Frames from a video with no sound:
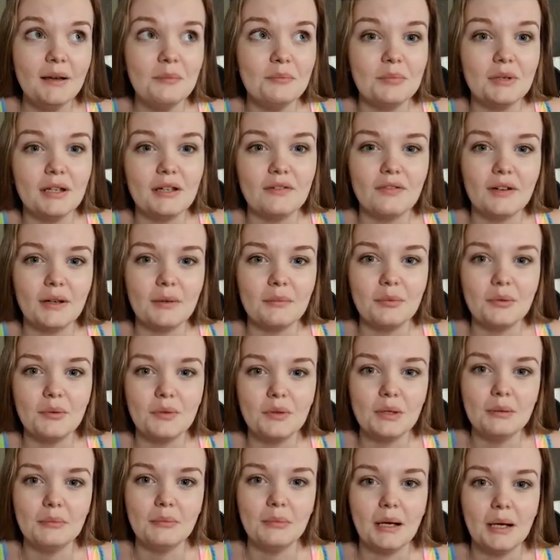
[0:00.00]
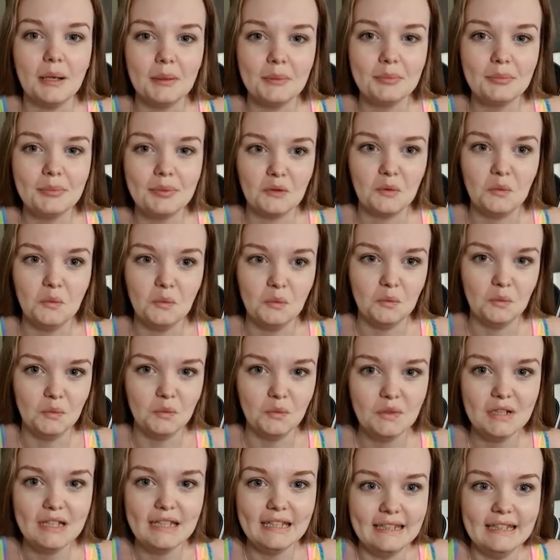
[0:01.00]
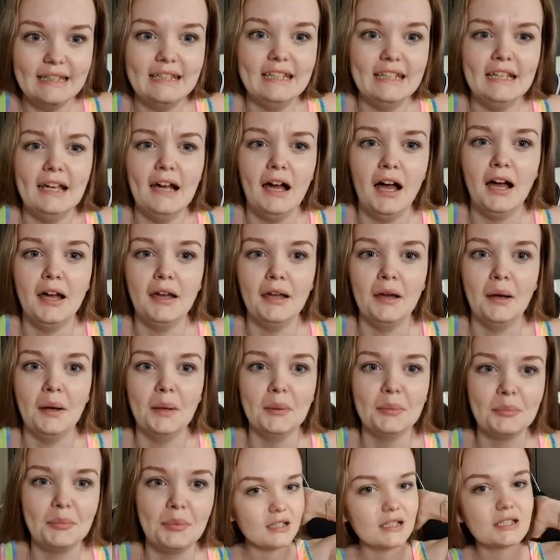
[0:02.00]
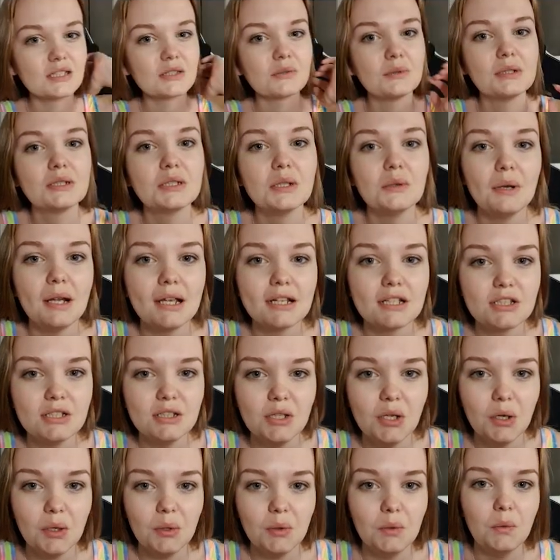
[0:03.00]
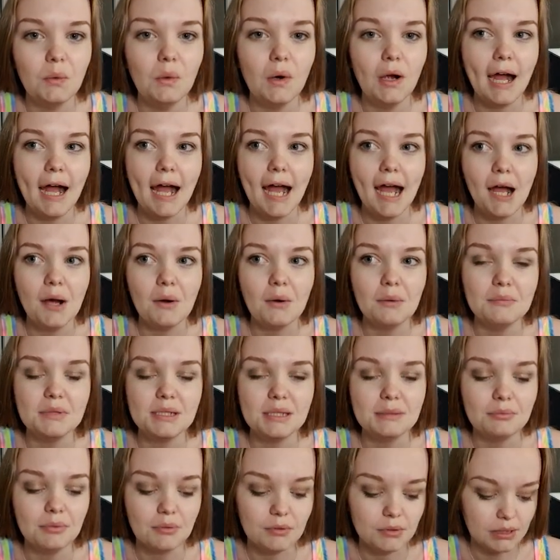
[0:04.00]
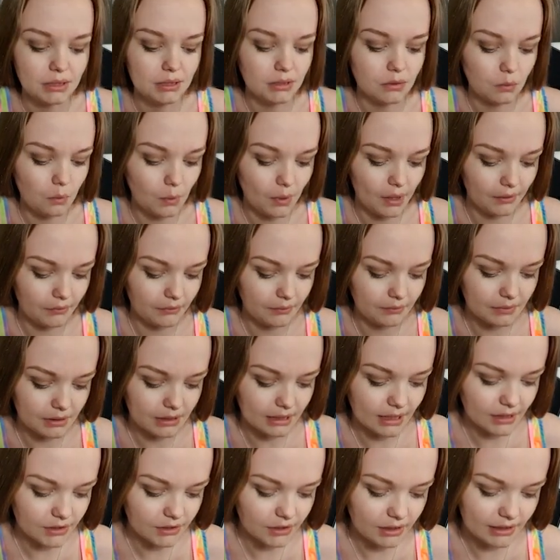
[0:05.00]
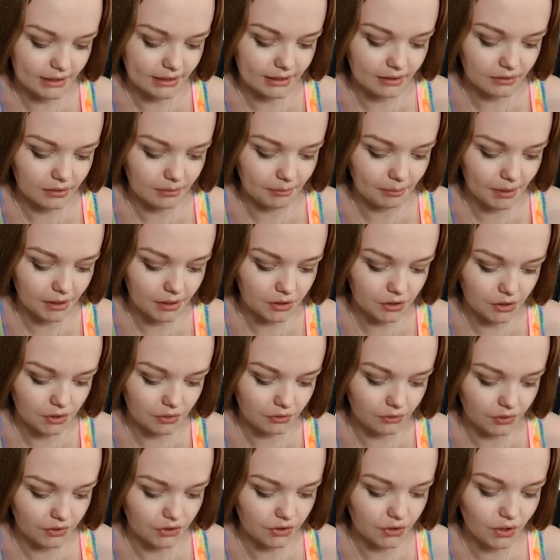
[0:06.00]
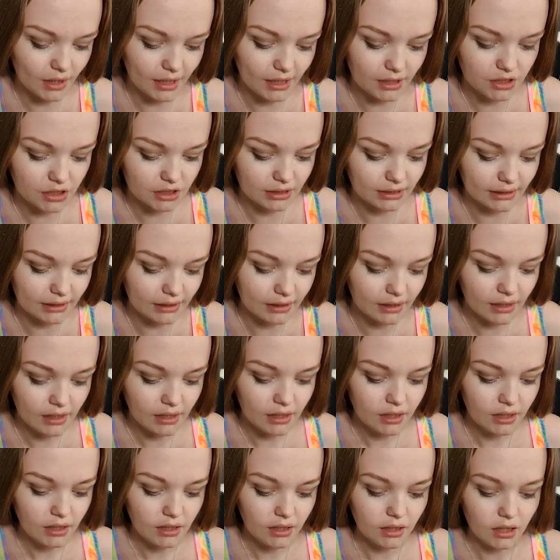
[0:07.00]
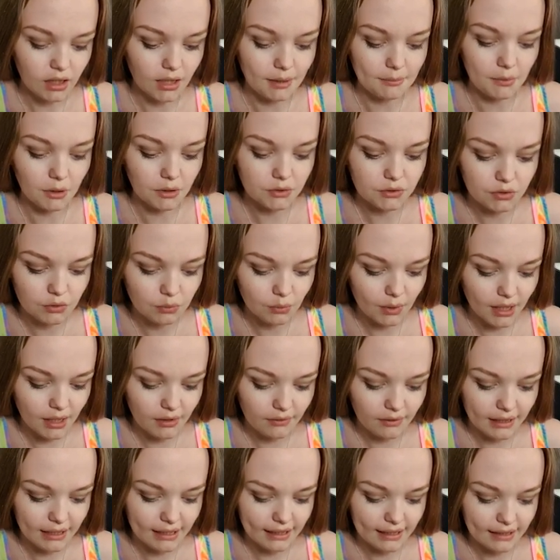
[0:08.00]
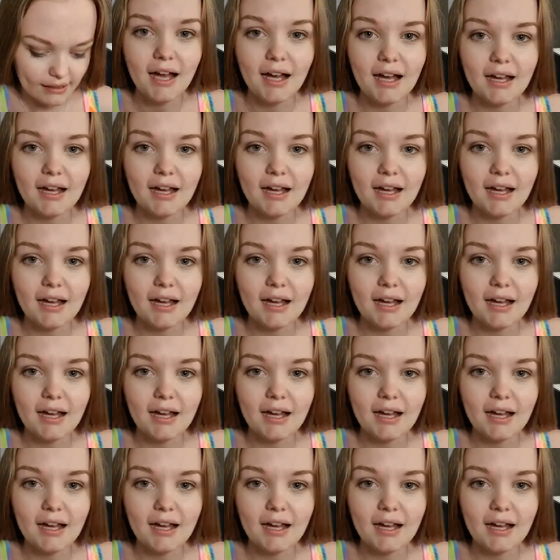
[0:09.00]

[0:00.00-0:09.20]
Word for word: But if I pull them up, really high up. So I don't actually know how I'm supposed to wear them, because as you can see on the picture, there's not actually a model wearing it.